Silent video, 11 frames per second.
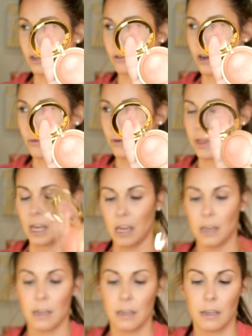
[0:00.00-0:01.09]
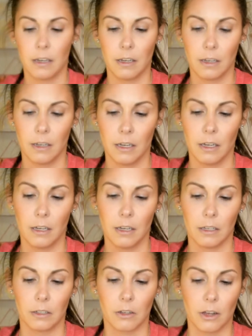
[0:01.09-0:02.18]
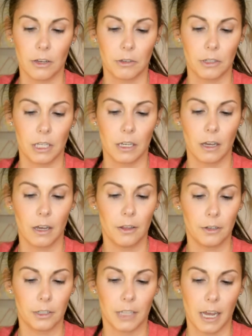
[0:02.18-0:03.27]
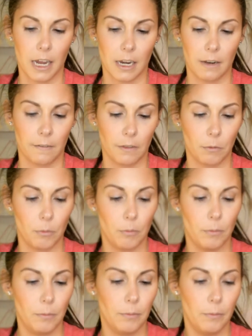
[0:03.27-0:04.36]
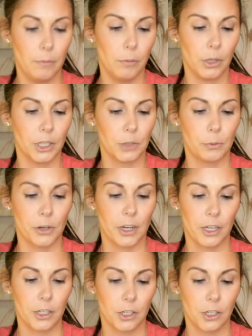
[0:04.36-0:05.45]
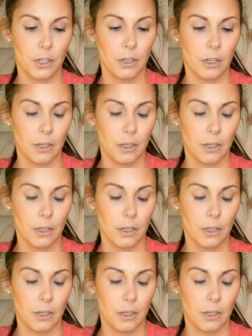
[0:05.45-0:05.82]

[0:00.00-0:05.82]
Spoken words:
go wrong with it. So I'll use the other side of the blush brush.